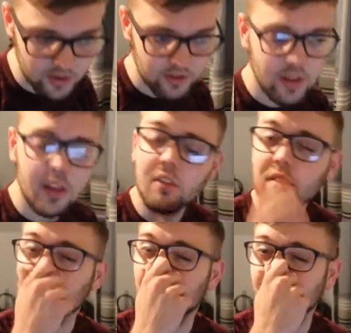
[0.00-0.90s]

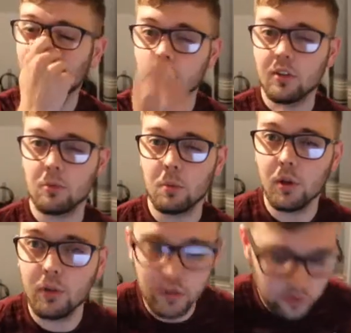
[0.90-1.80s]
gave East Fife the
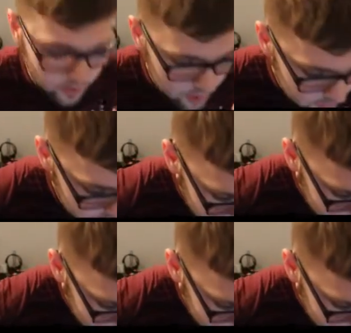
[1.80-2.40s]
spoils in the derby.